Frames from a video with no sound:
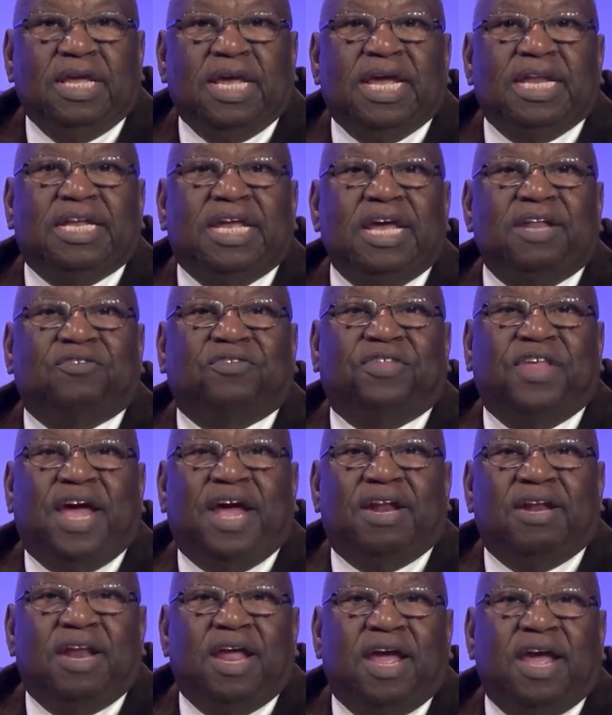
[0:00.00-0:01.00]
It gets
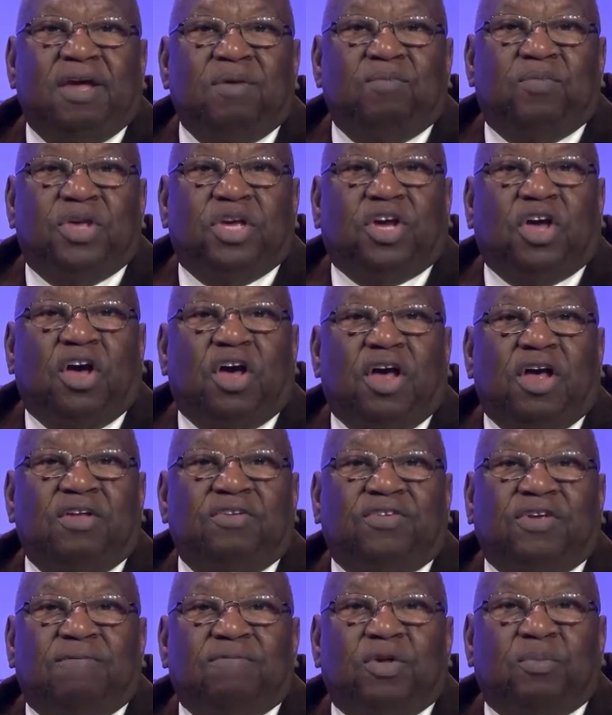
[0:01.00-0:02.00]
that name
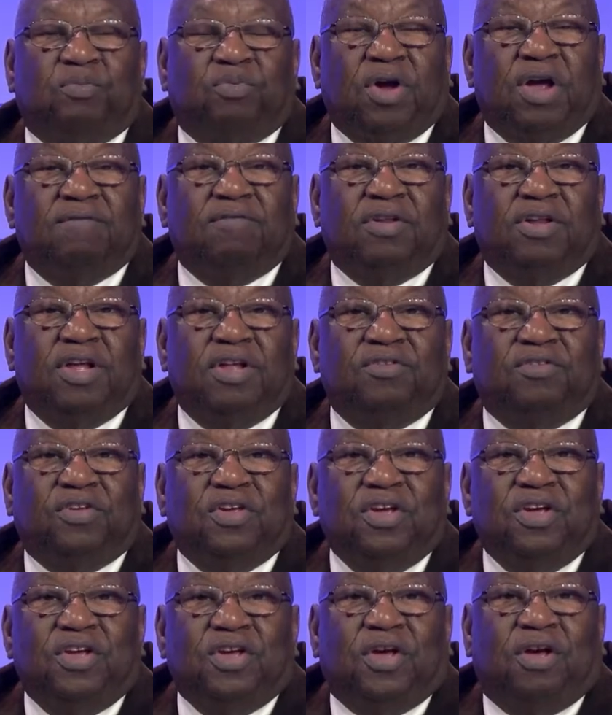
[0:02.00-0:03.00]
because of the prevalence